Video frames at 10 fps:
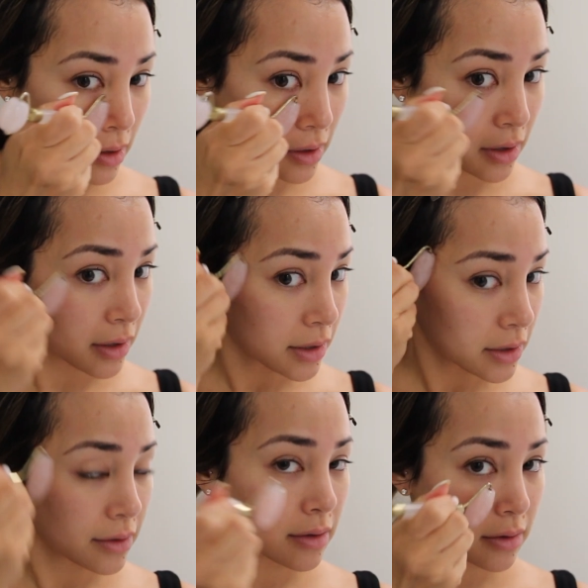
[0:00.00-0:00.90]

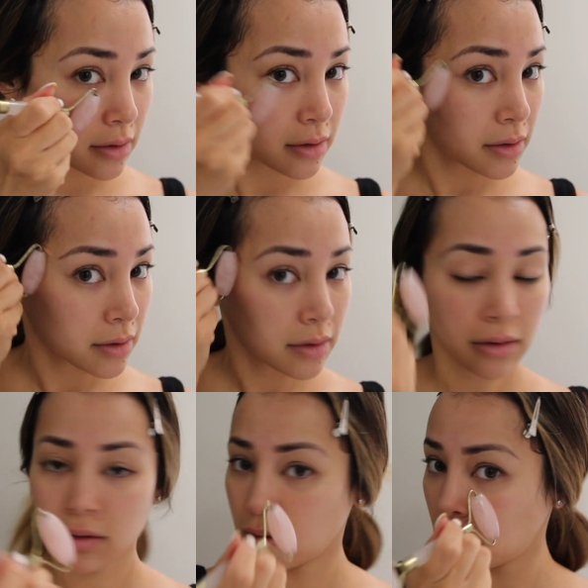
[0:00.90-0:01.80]

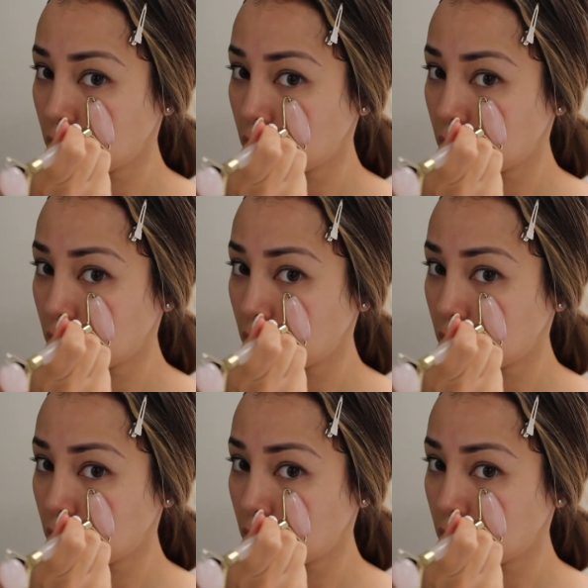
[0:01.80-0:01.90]
Nobody speaks.